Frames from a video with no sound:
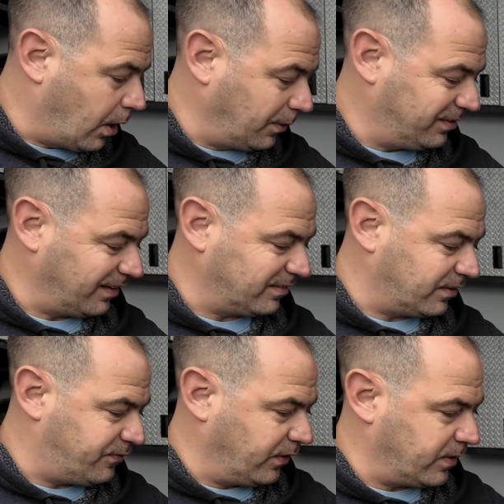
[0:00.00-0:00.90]
always likes
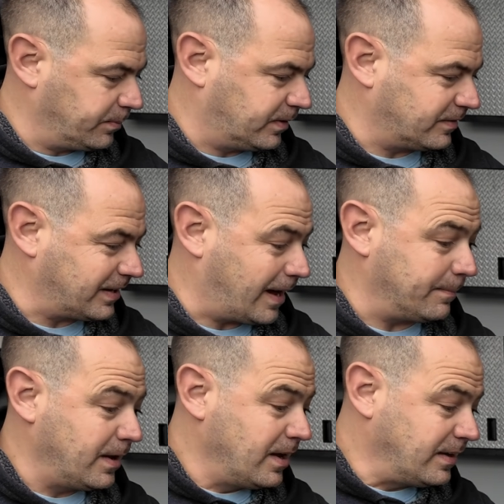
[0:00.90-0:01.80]
to fill them to the
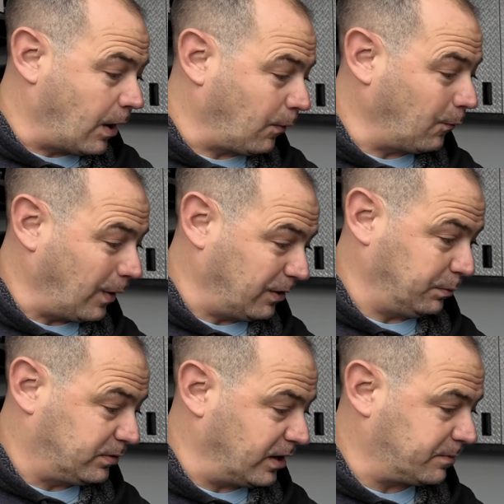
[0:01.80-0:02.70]
top. Now, as
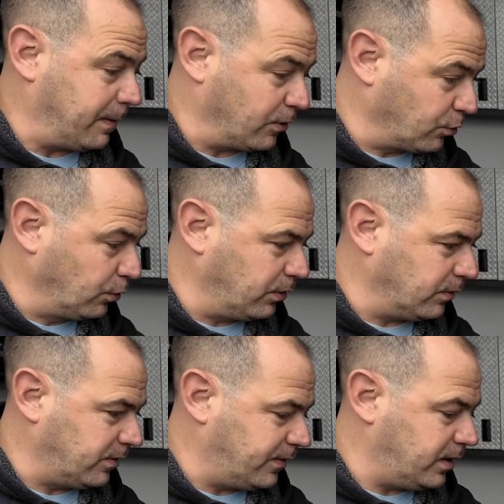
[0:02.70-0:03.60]
we talked about
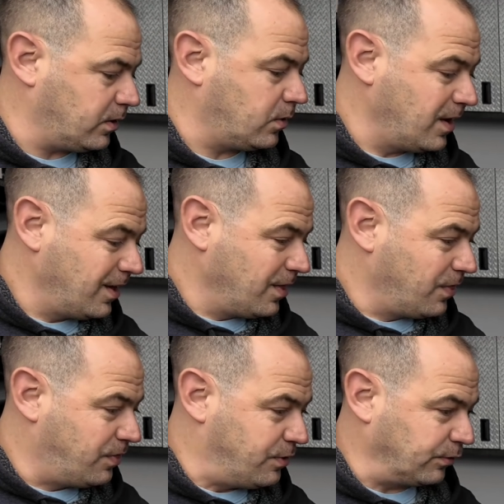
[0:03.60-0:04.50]
earlier in the video,
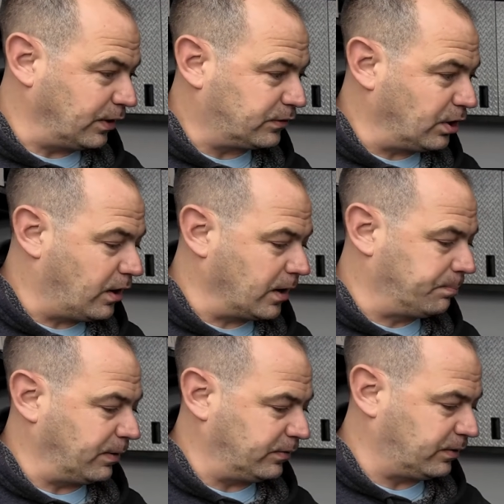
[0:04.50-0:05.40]
there's a ton
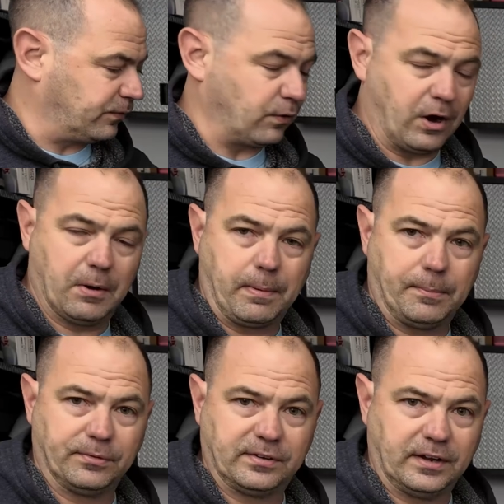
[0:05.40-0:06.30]
of places for air
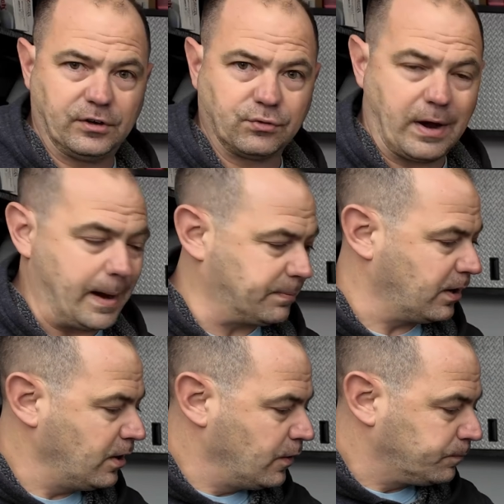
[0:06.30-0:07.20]
bubbles to get
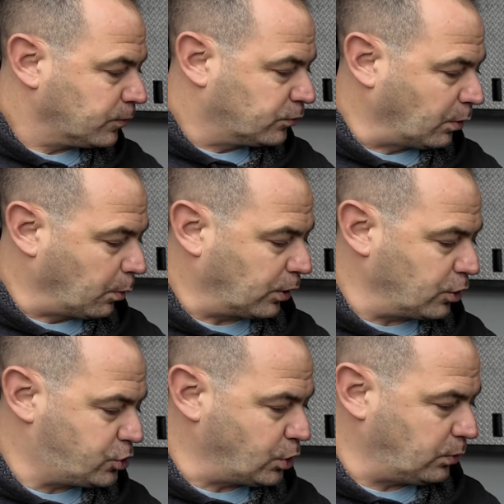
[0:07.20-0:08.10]
trapped. So we're
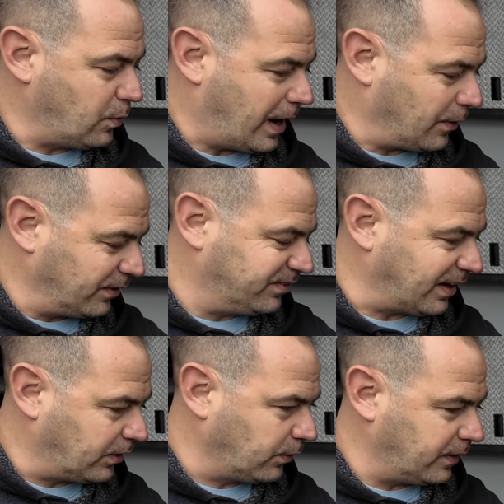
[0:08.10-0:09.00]
going to show you how to
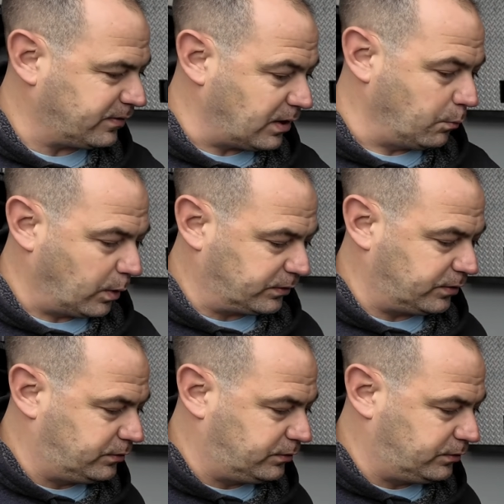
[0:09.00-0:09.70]
cycle this and what to